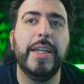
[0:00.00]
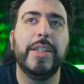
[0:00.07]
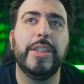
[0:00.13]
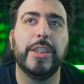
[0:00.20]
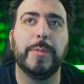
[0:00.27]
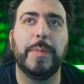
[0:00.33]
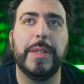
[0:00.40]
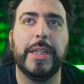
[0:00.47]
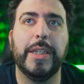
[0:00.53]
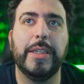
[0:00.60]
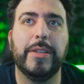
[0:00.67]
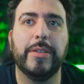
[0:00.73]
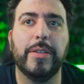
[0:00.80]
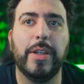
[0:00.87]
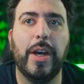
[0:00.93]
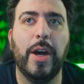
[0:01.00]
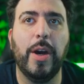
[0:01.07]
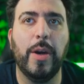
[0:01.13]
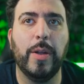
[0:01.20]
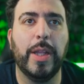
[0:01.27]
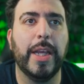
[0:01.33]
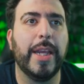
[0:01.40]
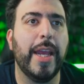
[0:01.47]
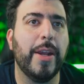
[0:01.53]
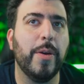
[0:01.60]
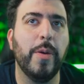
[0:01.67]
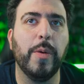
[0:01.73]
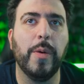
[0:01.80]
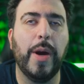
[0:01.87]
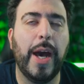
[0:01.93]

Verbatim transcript: just because oh, like Google,